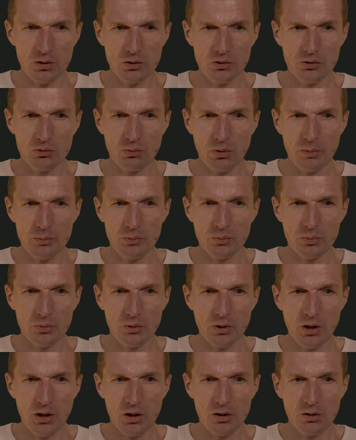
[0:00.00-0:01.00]
script
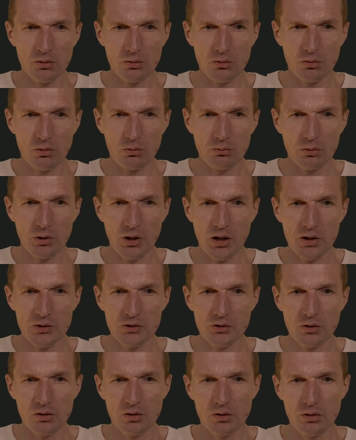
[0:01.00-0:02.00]
and don't
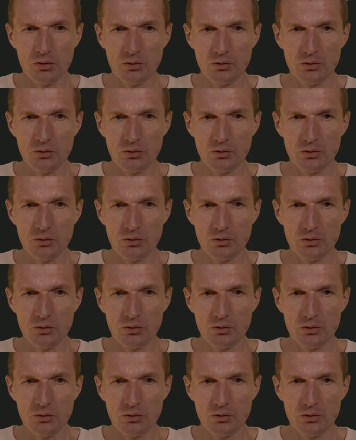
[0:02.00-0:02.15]
ask.